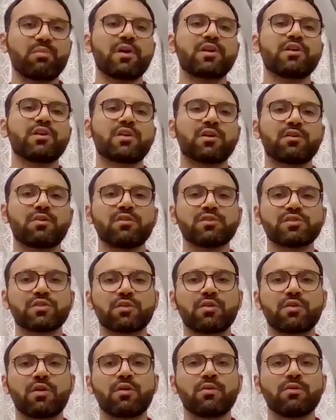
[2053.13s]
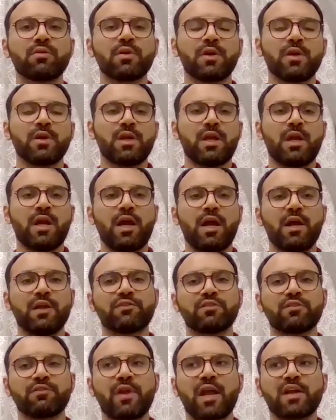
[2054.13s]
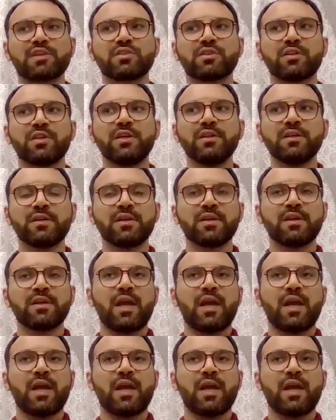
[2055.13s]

but you can also go internationally.